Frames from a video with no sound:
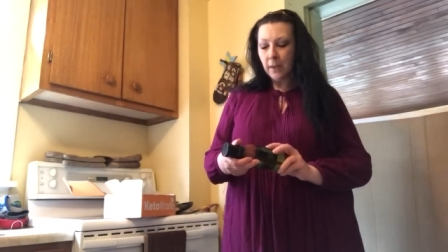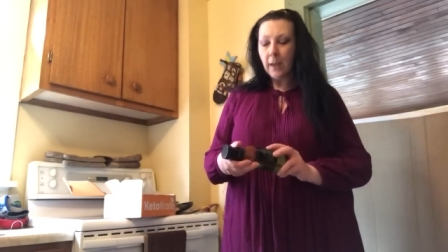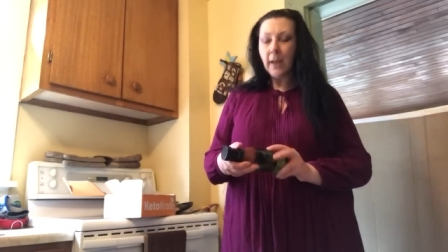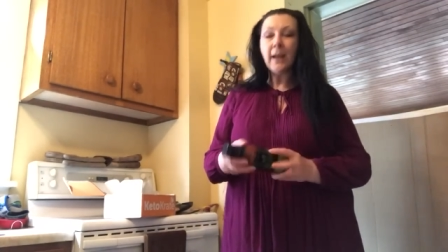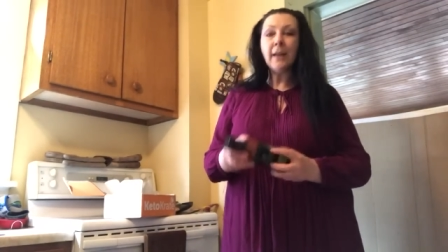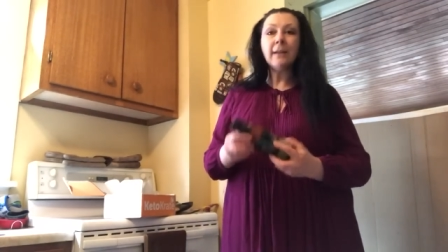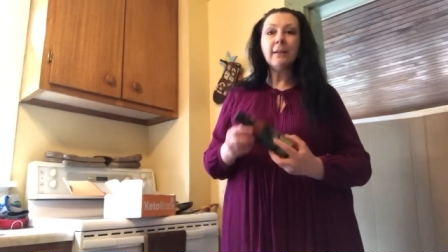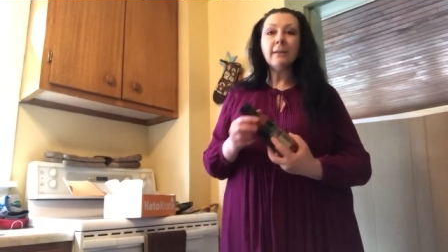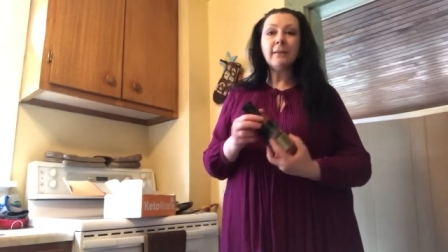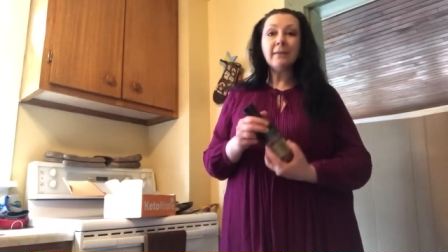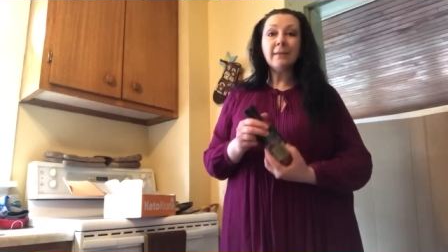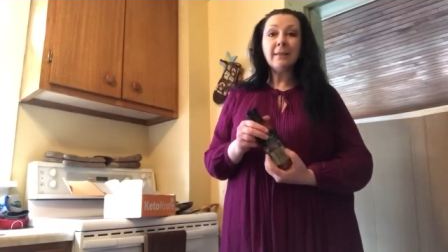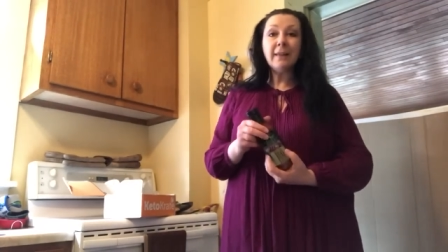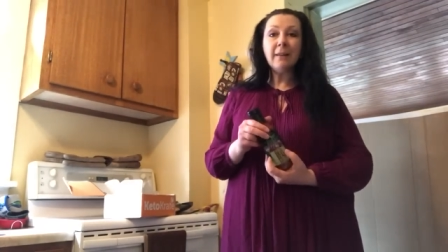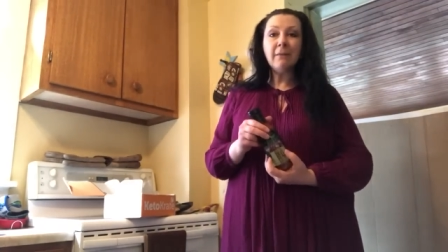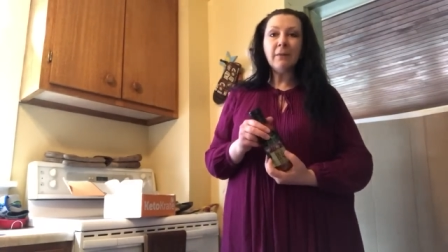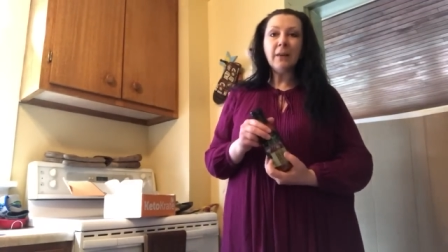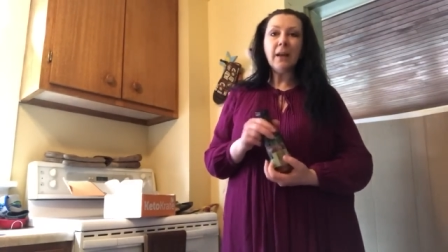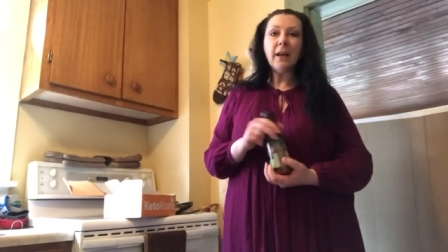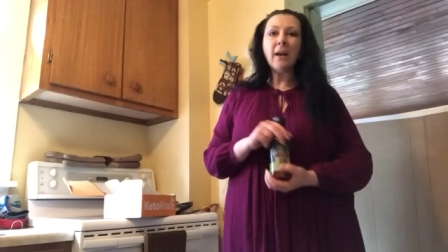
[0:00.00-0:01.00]

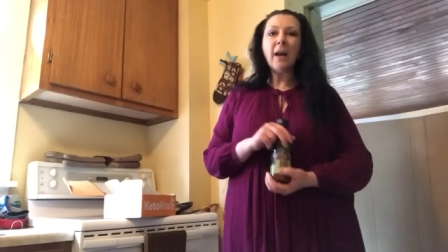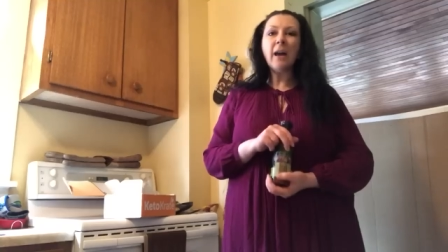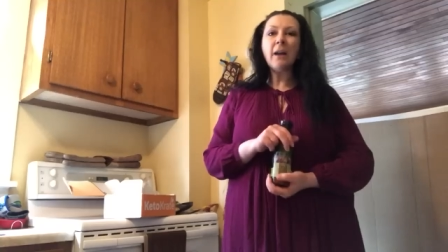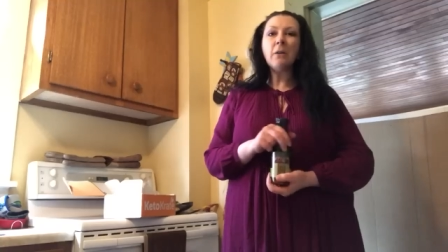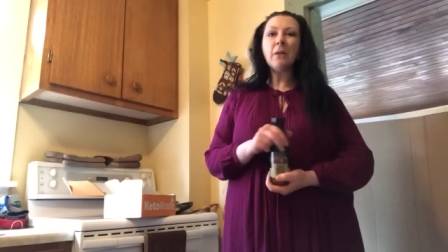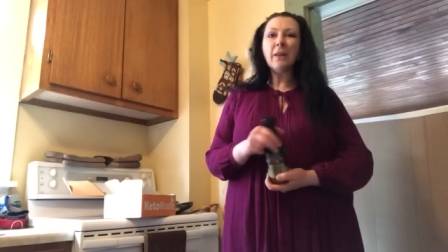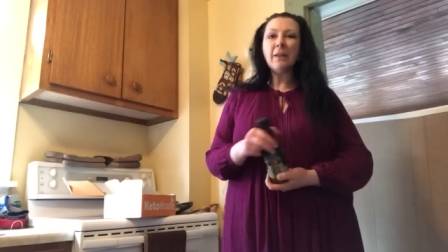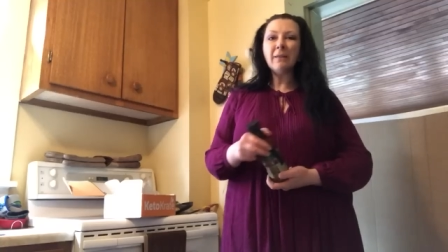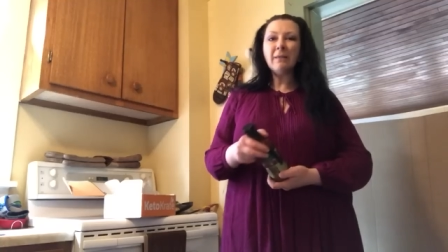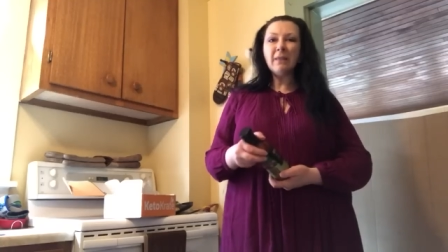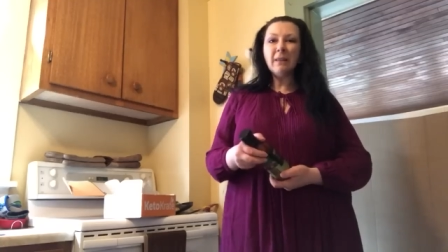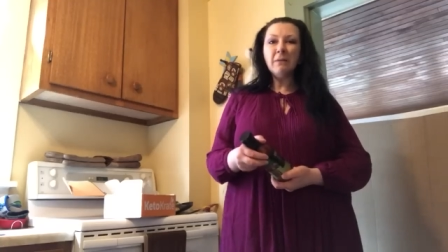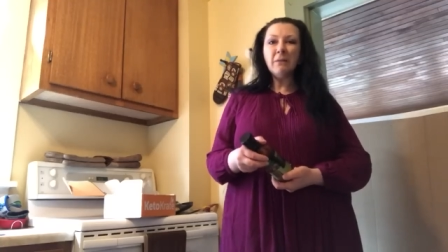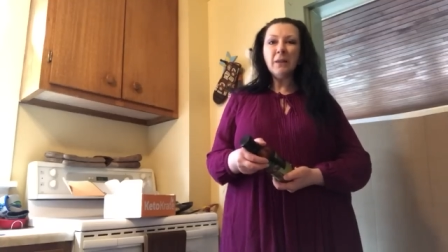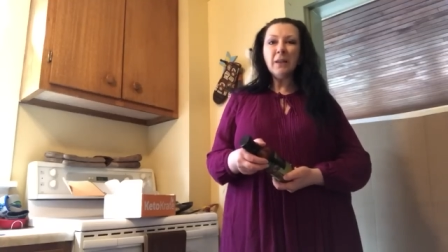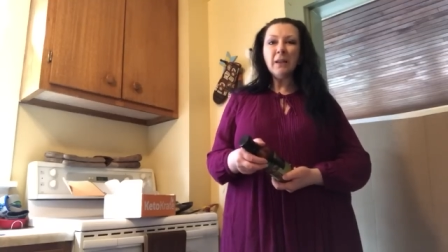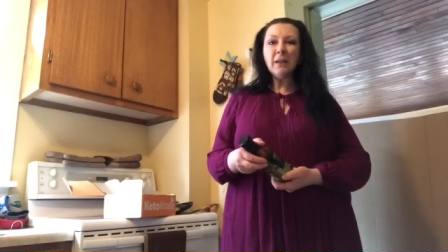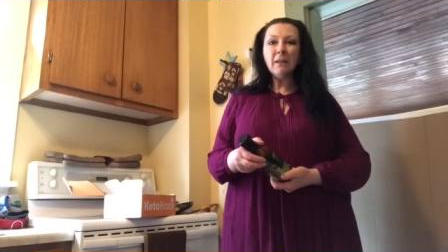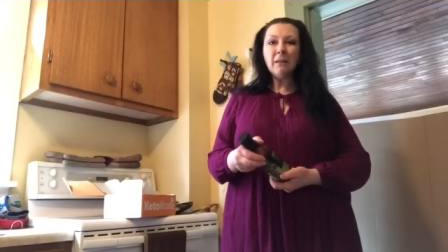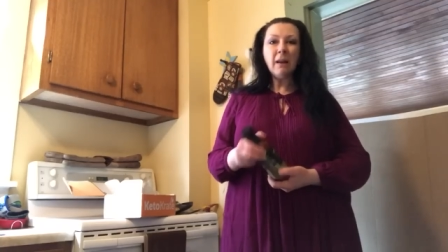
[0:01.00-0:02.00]
stevia. I don't like
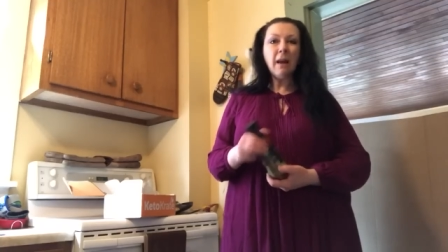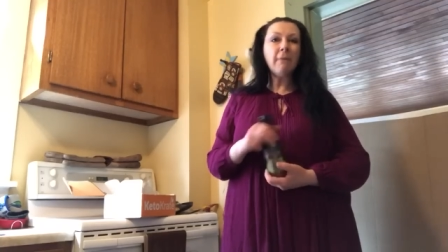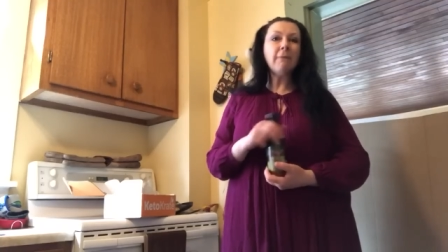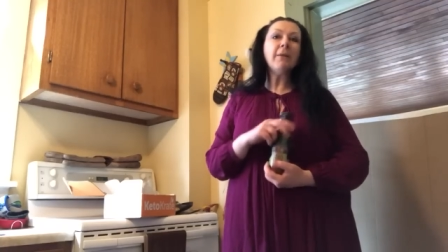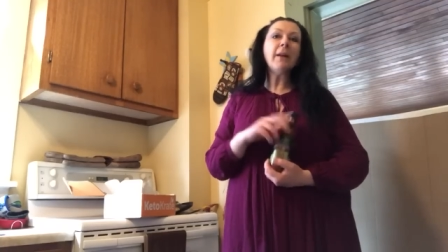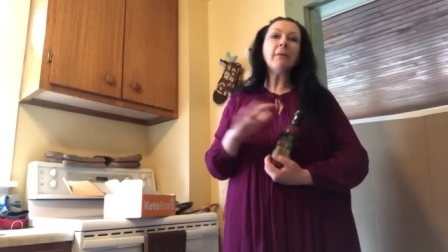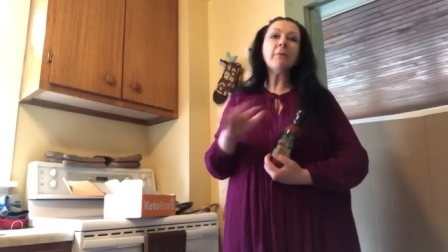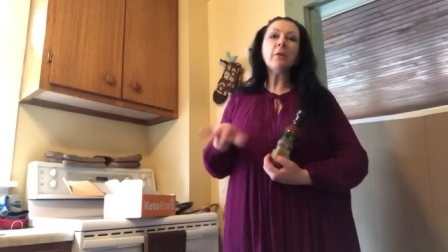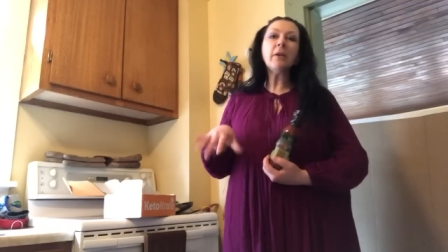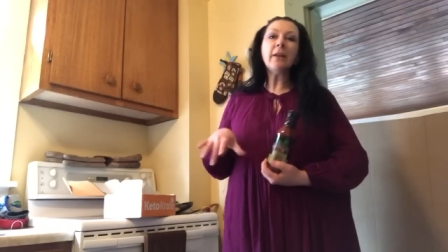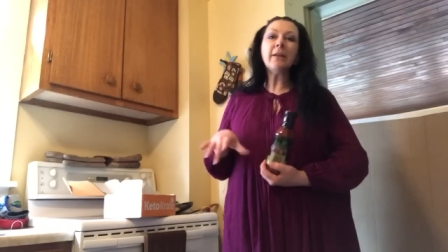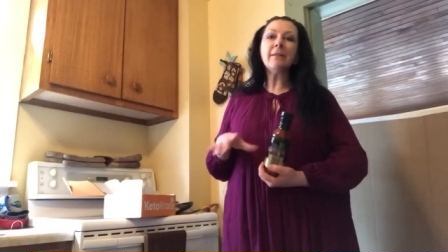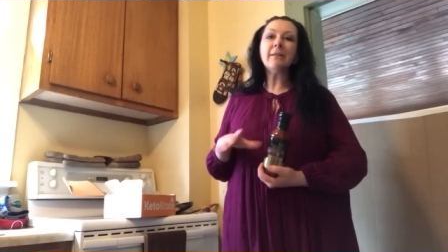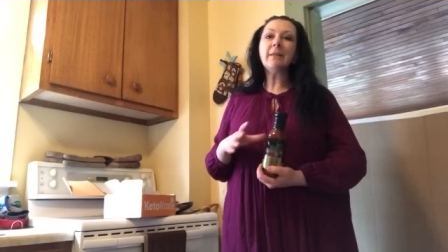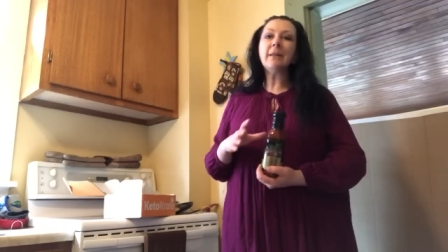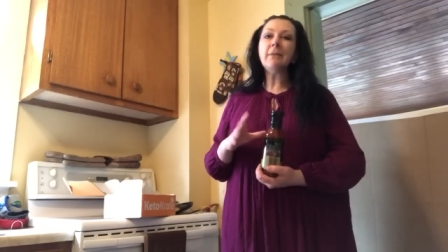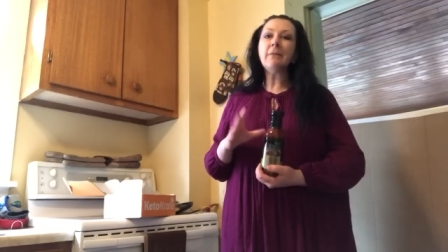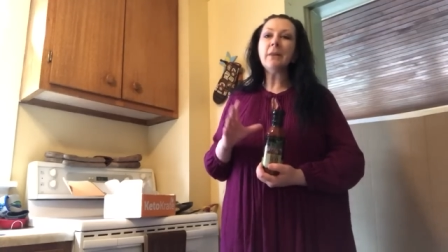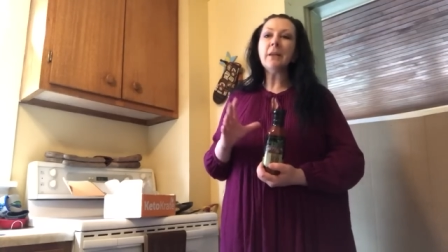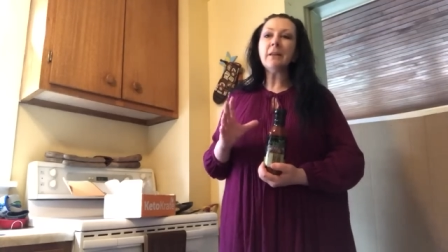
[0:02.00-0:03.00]
stevia. I've never
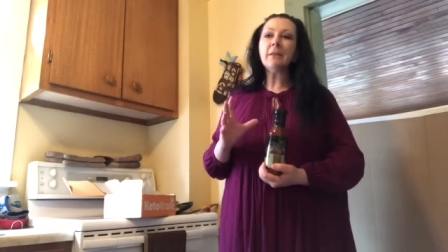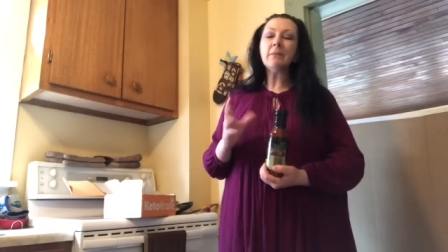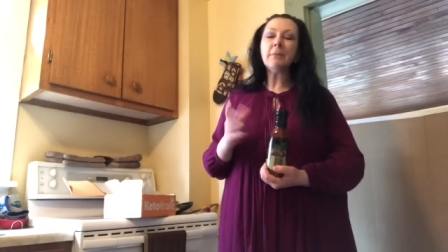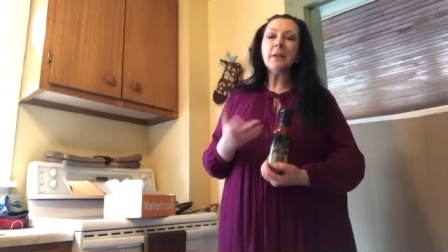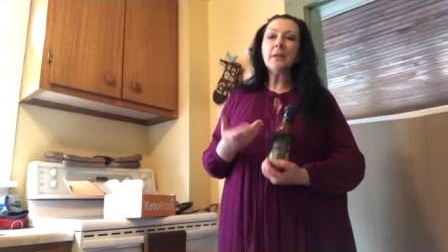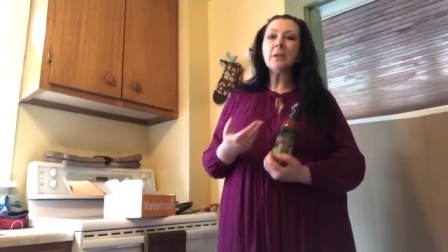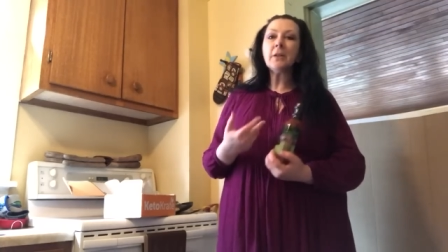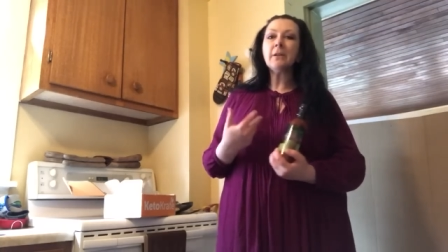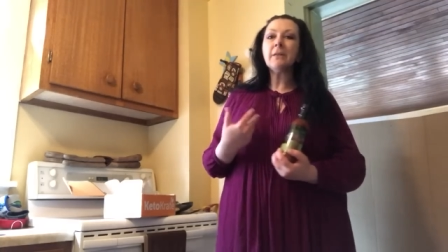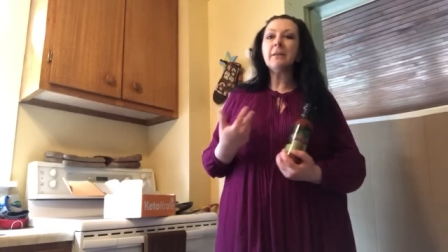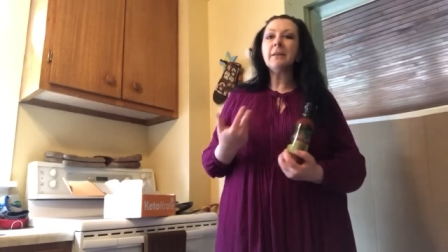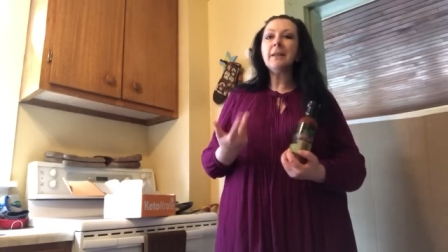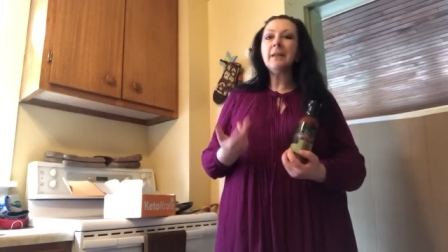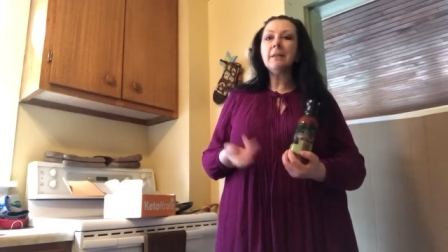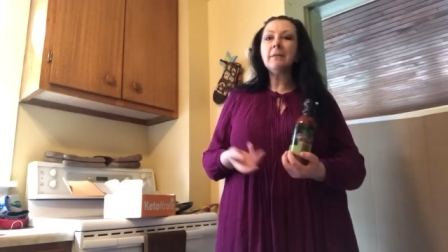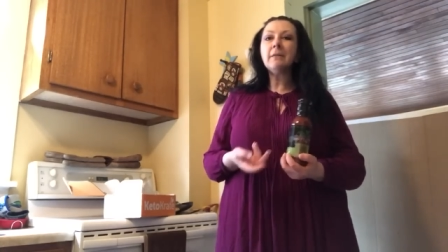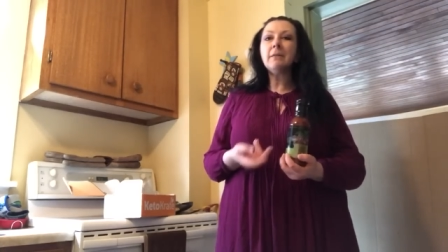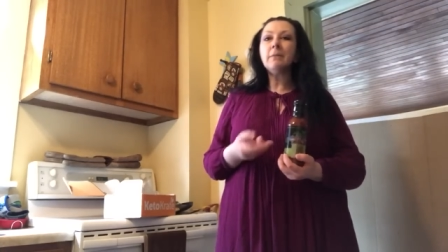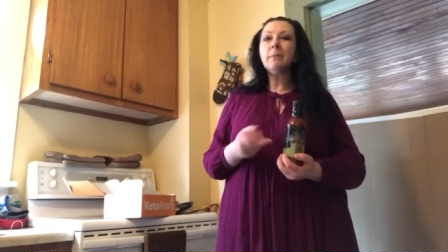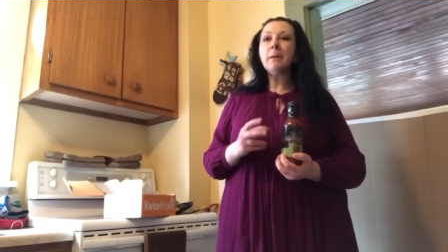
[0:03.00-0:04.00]
liked stevia as much because it
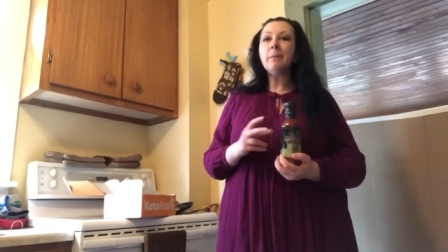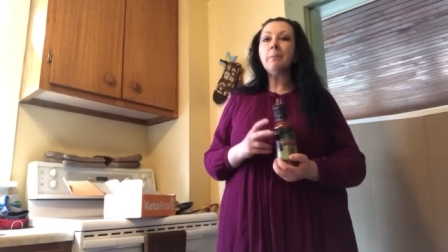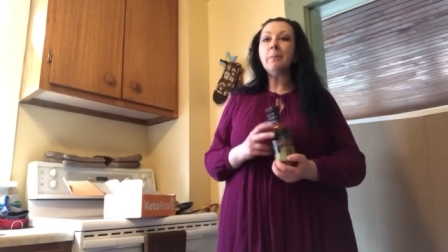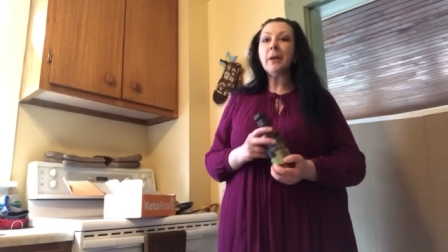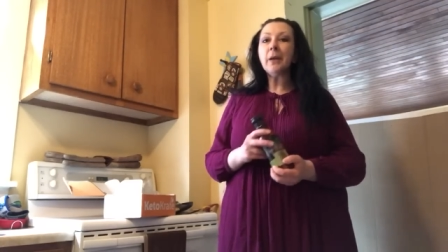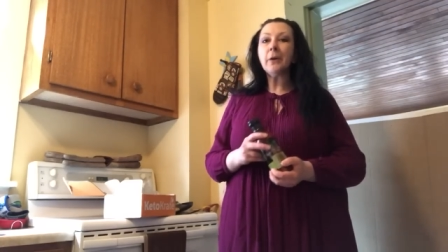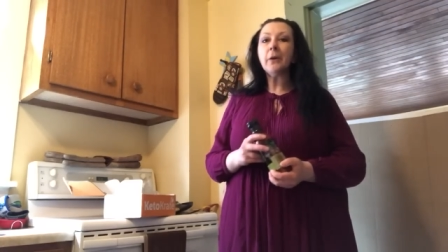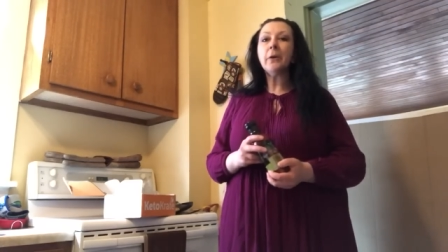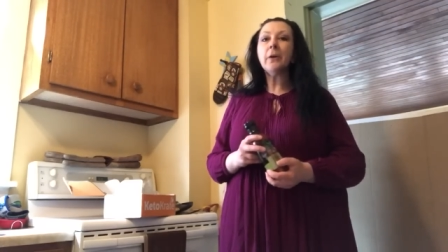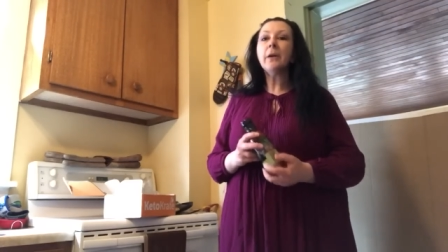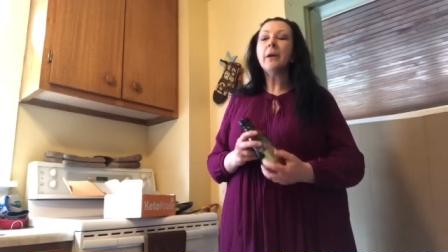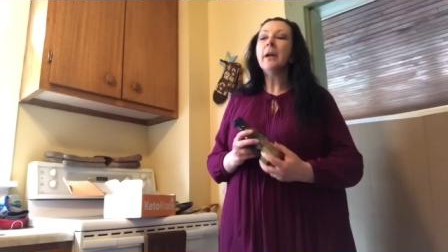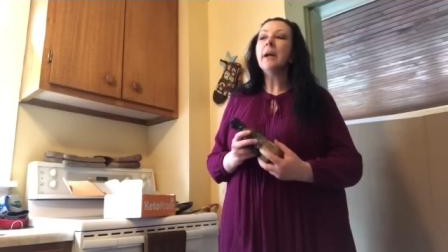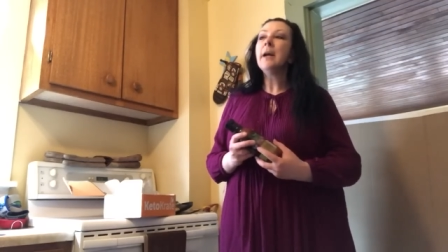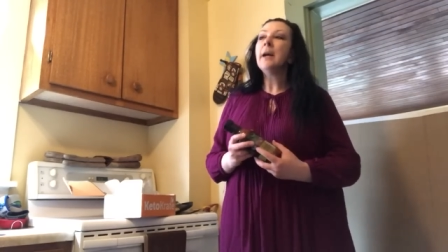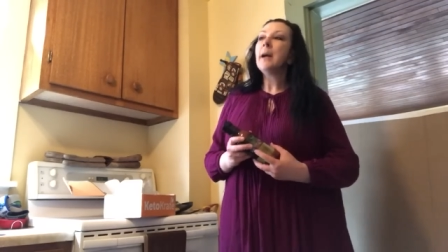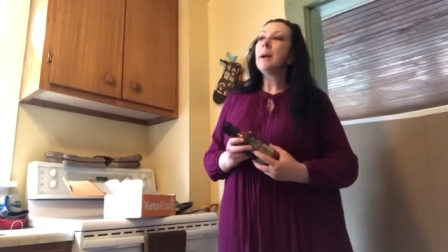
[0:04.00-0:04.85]
tends to be bitter,